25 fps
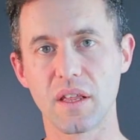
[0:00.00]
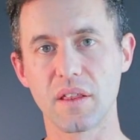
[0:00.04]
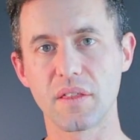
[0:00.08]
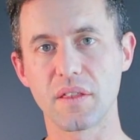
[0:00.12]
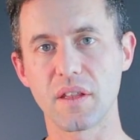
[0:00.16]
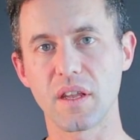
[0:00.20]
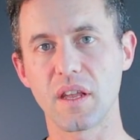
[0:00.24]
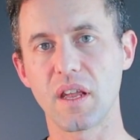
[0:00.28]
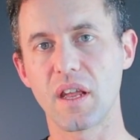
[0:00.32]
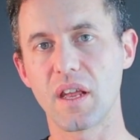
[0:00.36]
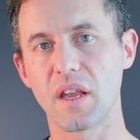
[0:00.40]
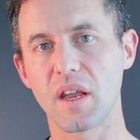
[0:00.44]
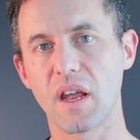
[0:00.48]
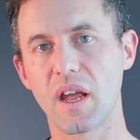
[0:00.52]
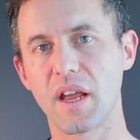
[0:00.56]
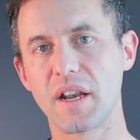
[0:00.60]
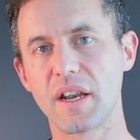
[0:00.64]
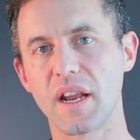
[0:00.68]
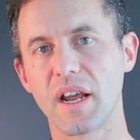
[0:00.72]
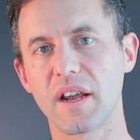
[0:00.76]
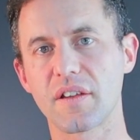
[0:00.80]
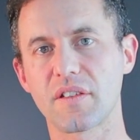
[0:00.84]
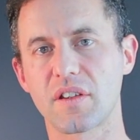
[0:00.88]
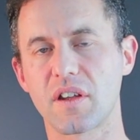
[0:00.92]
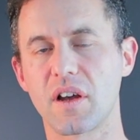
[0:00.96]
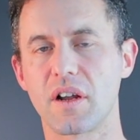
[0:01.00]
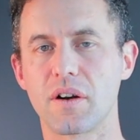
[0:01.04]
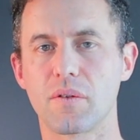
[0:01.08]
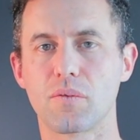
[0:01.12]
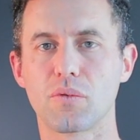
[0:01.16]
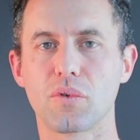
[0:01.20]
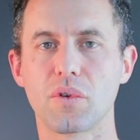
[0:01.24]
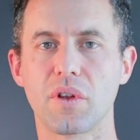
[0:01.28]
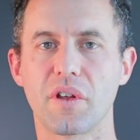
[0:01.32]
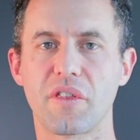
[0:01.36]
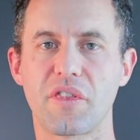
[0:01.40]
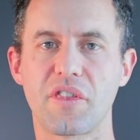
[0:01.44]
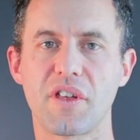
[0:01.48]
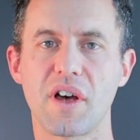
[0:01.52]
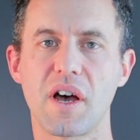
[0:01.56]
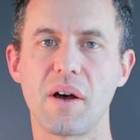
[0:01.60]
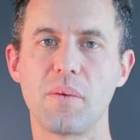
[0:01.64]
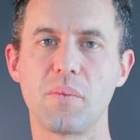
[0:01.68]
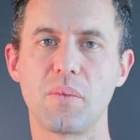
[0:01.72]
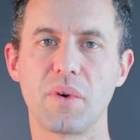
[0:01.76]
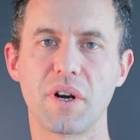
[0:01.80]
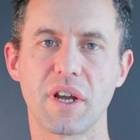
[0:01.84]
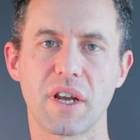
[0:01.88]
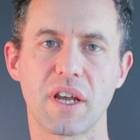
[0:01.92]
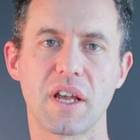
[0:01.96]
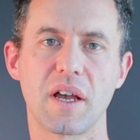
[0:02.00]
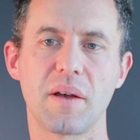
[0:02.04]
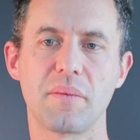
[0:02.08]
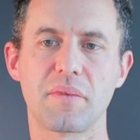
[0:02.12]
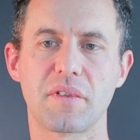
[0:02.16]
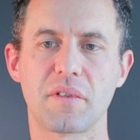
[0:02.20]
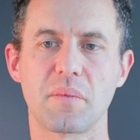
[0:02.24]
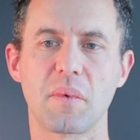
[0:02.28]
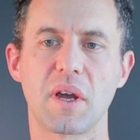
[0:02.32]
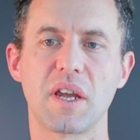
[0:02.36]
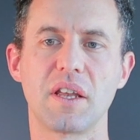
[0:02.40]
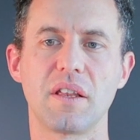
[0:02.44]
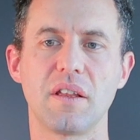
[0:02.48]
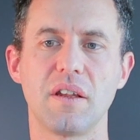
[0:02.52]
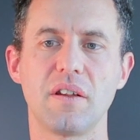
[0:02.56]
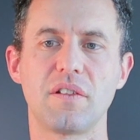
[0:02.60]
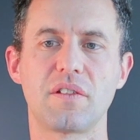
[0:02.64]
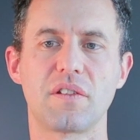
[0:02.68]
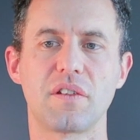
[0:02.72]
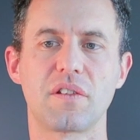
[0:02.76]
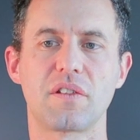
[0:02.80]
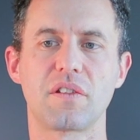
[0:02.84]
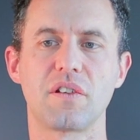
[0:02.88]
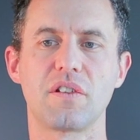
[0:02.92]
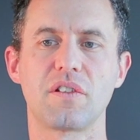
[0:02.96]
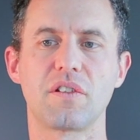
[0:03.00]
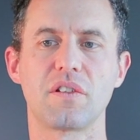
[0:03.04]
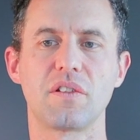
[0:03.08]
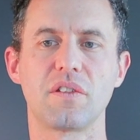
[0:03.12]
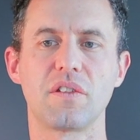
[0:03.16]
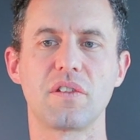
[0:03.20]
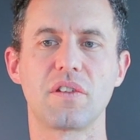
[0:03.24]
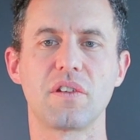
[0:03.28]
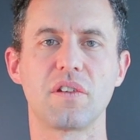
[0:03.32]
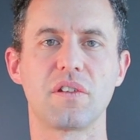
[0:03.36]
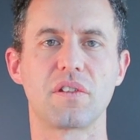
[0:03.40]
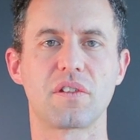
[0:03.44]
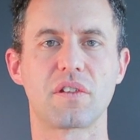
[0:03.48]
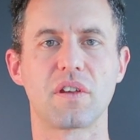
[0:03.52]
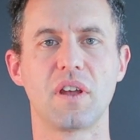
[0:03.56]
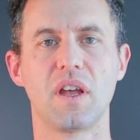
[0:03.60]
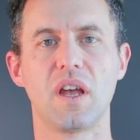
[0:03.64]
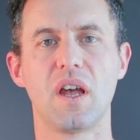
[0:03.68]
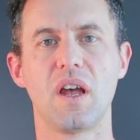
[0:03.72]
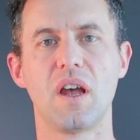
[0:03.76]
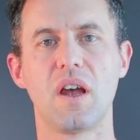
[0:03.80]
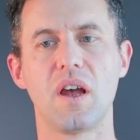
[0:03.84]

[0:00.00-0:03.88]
A next kind of rule of thumb when it comes to making these decisions is